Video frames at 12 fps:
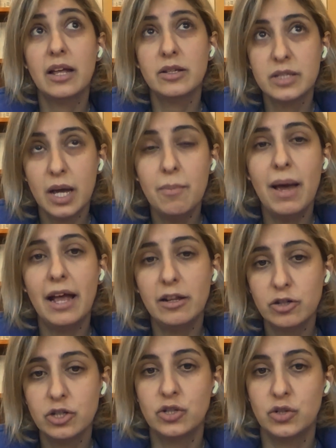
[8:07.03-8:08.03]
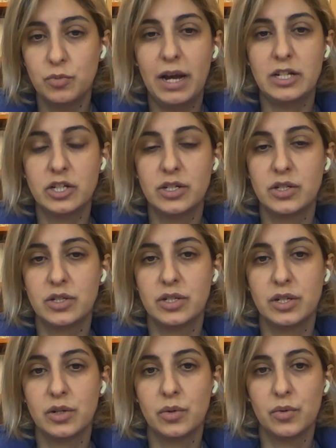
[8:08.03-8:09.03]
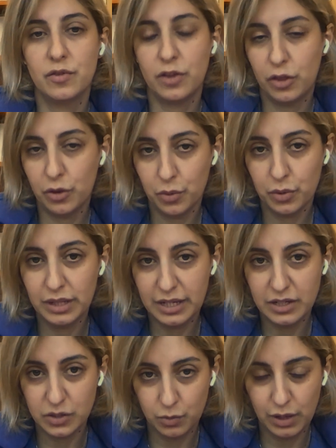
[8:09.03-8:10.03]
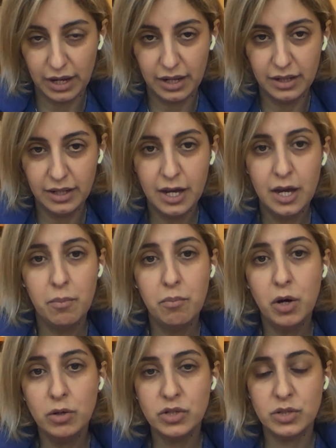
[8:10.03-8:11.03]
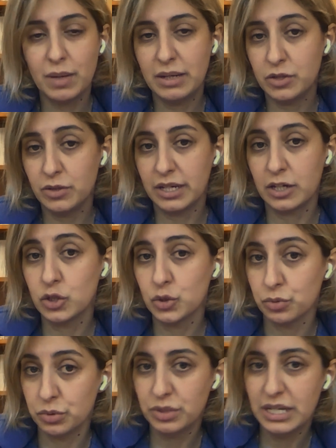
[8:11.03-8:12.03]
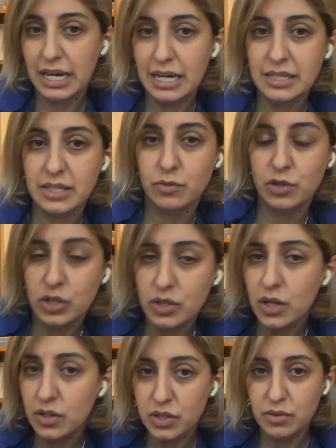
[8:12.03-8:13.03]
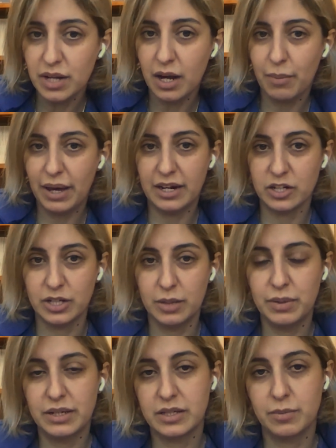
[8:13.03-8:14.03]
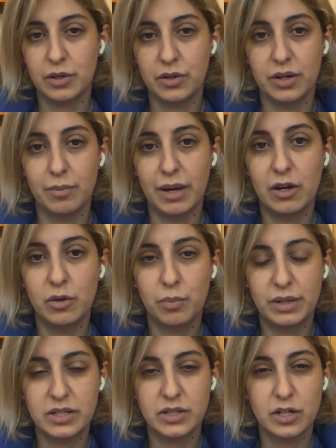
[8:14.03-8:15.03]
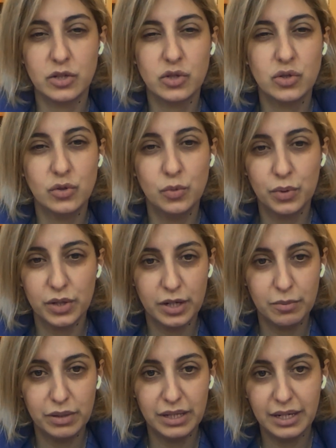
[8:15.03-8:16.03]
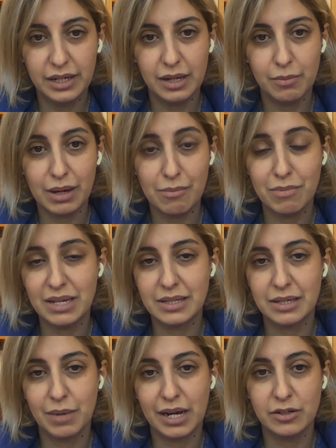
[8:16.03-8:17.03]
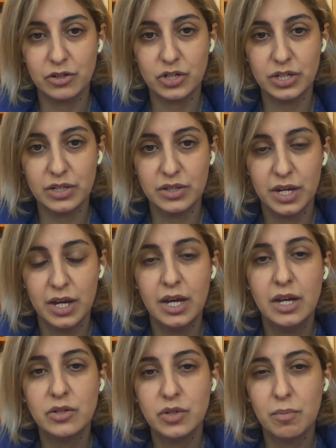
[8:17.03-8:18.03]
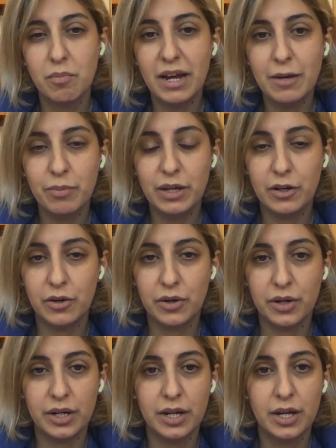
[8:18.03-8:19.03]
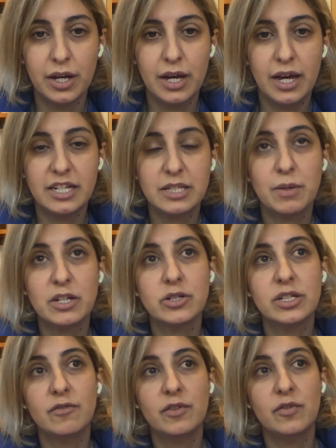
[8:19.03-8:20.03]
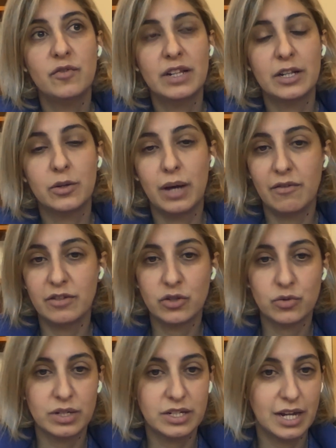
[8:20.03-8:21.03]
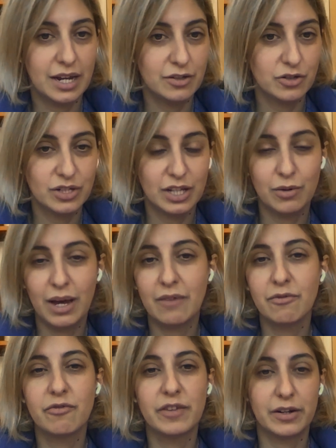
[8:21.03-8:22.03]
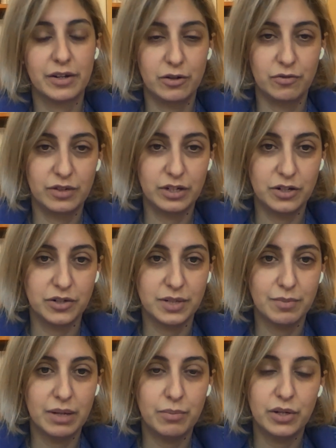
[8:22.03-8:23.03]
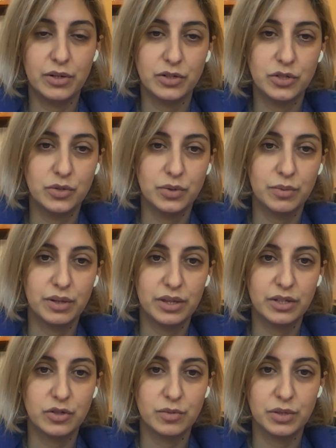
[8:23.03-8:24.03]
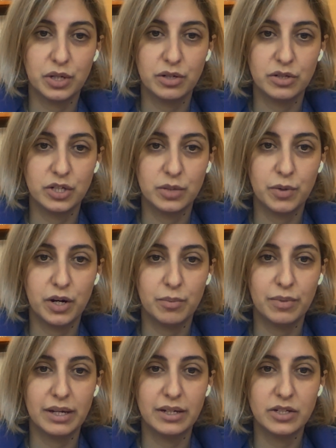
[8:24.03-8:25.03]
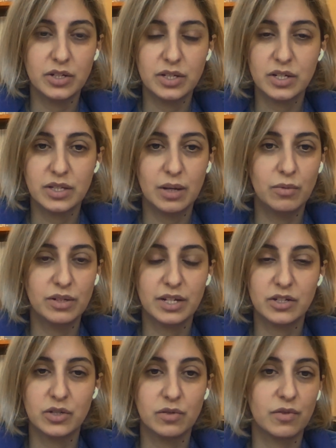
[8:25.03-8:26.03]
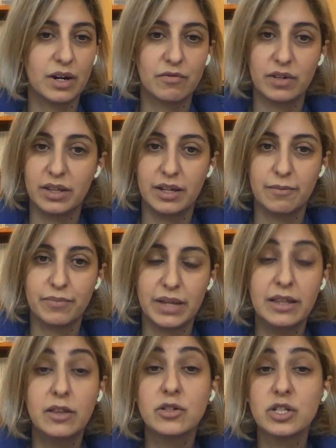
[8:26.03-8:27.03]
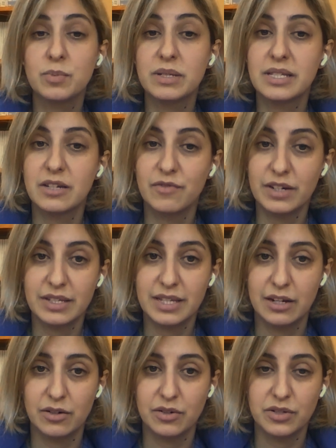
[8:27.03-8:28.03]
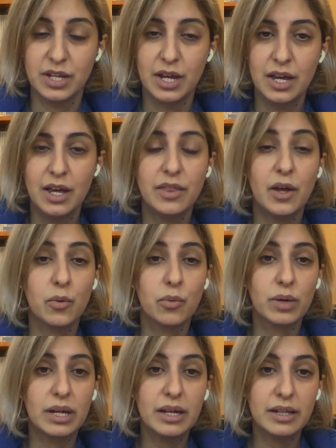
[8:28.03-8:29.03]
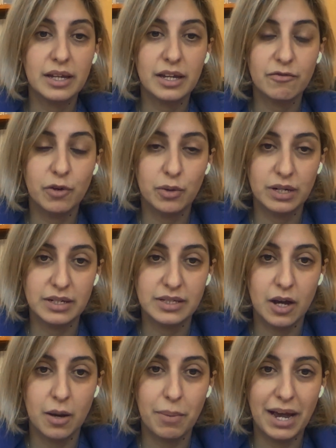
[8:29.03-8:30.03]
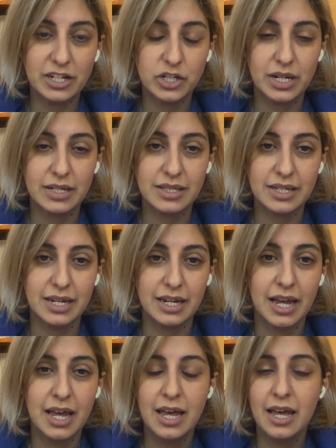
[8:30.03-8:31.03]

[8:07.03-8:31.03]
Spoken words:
Some allergists do patch testing thoroughly as well. Most might do like a true test, which is also not bad. Actually, that picks up a good amount, but it's not super complete. It might miss some allergens. So it might be good, especially if you feel like you have a strange allergy that you haven't figured out over years. It might be good to do it with the dermatology department, just because then we'll test you for everything. I know there's specific centers that really focus on patch testing.